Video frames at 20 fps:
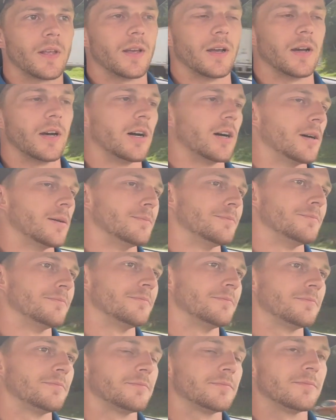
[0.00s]

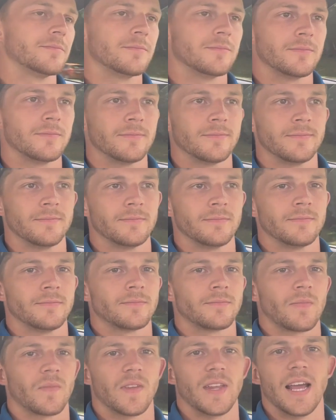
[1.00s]

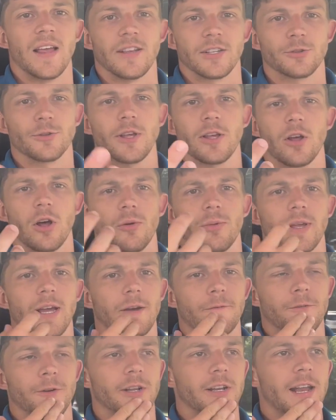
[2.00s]
Um, yeah, that's really all we
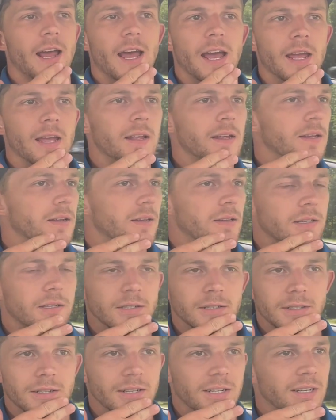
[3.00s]
got for today.
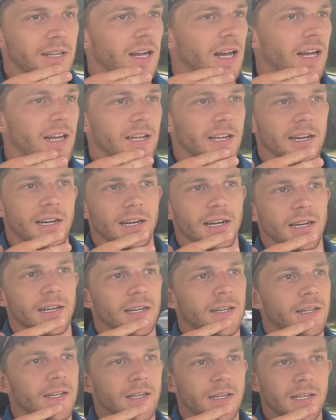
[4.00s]
I, uh,
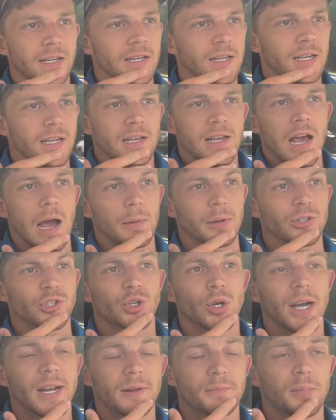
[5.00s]
I've been
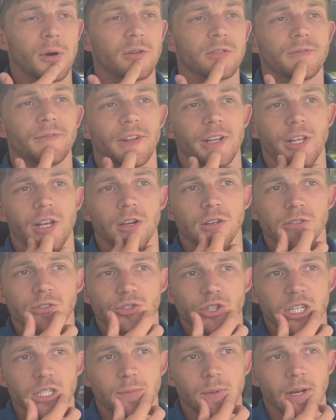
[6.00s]
trying to post videos
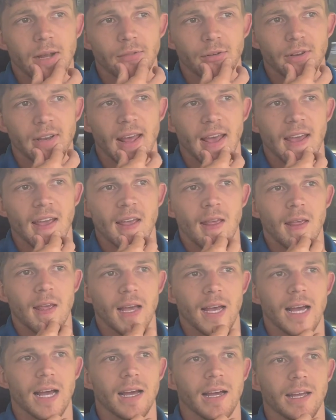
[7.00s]
just about every day.
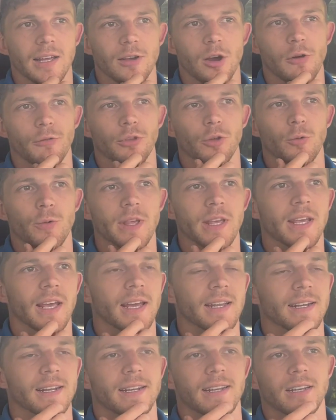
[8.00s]
I Over the
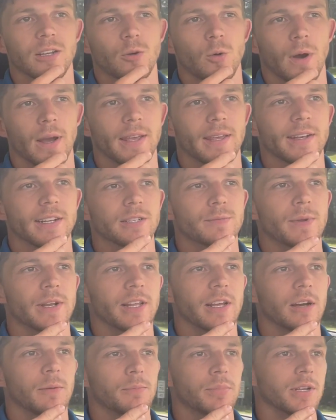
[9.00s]
weekend, I didn't quite get as
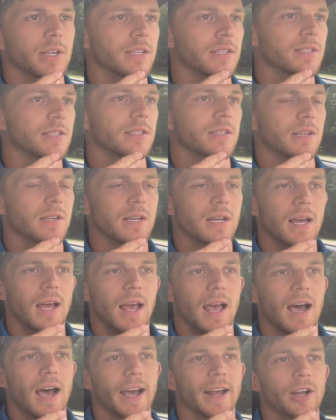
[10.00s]
many up as
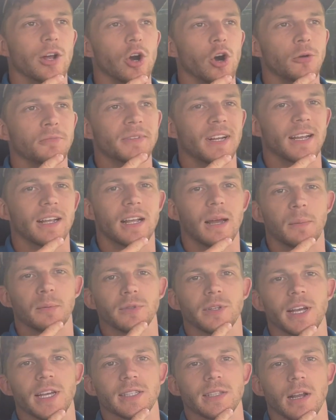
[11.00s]
I would hoped. I had a couple
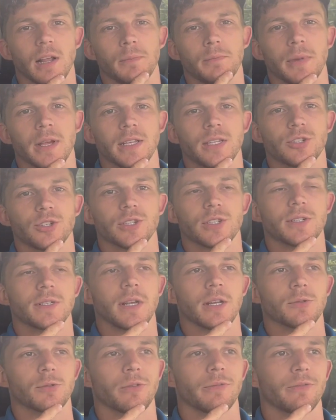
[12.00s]
days that I missed just because
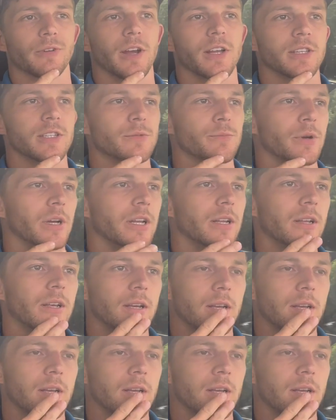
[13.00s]
I was with friends, but